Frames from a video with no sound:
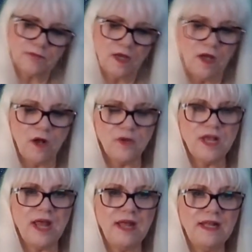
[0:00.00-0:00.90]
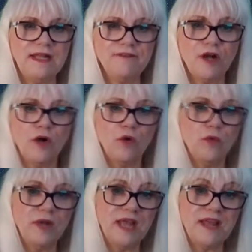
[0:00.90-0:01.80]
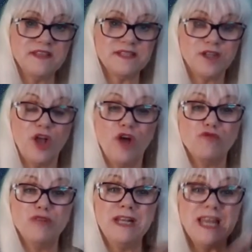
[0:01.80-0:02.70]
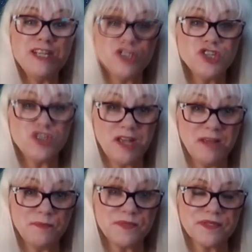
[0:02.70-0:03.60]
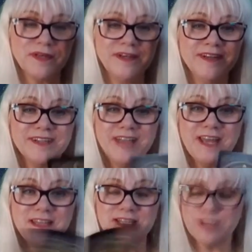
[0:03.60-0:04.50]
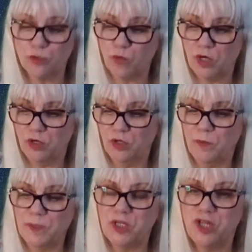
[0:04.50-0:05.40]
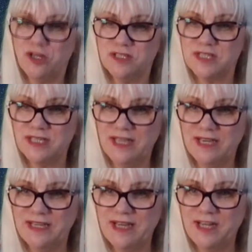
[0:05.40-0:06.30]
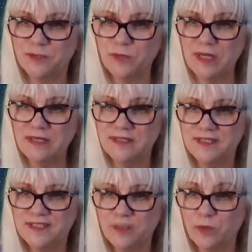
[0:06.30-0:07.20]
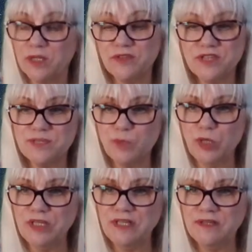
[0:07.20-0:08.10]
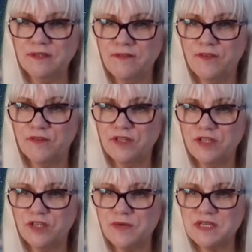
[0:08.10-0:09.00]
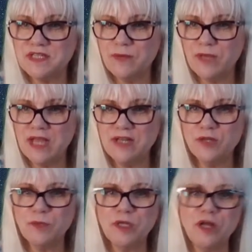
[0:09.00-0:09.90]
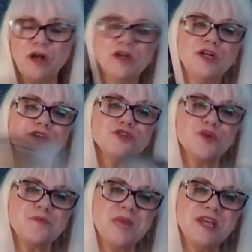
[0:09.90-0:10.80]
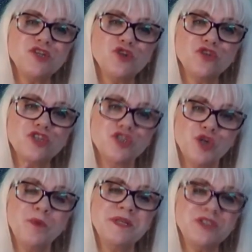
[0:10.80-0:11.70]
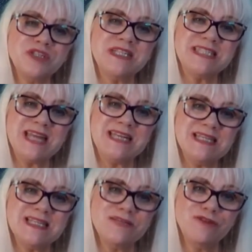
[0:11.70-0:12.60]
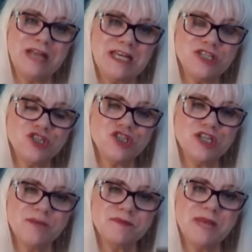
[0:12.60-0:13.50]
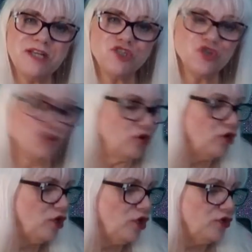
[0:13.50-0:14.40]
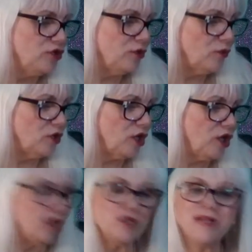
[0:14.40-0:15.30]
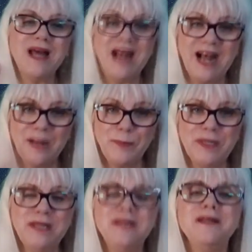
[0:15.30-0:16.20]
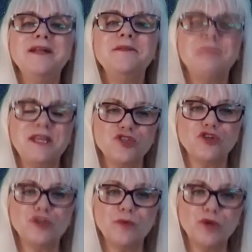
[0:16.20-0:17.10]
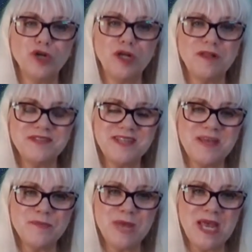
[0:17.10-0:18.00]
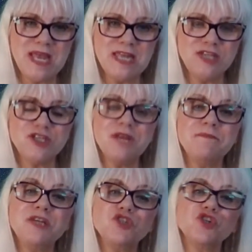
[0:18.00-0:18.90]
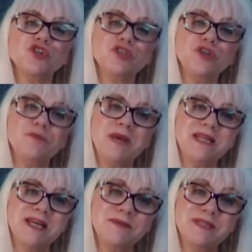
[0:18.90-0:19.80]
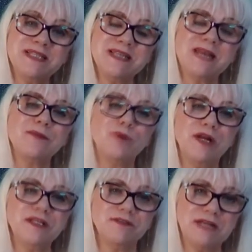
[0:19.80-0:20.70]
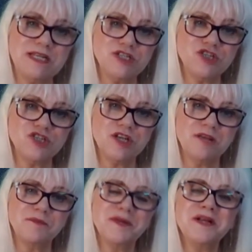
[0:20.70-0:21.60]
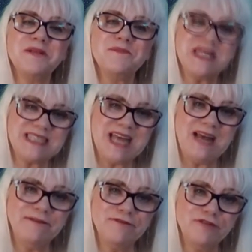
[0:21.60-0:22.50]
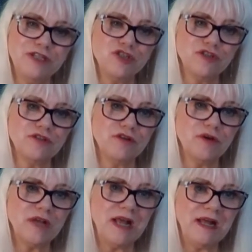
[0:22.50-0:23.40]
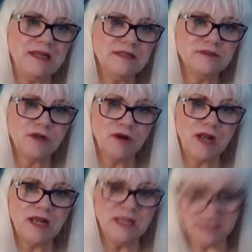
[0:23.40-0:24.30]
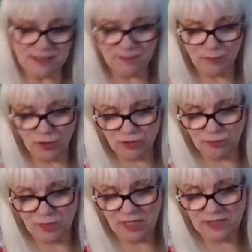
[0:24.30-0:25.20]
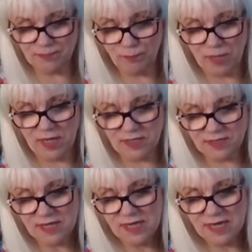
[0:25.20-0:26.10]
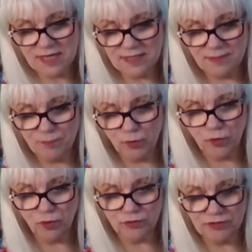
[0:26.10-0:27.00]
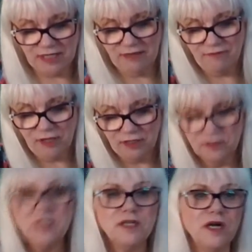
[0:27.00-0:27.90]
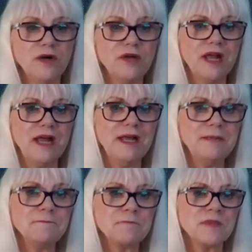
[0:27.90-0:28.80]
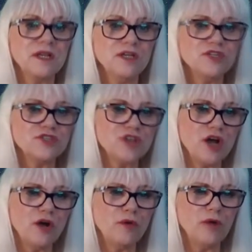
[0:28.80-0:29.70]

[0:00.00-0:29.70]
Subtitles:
Okay, Eva. Oh, we're getting this a lot. Relationships. Getting this one up a lot tonight, aren't we? Well, this morning, if you're in the USA, we're getting up a lot. So make sure there's no misunderstandings in relationships. Make sure that we're all happy. Make sure that we're all on the same page, and make sure you make time to celebrate the relationship. Make time for each other, okay? All right? It's impossible. It's important, Eva. Okay? So,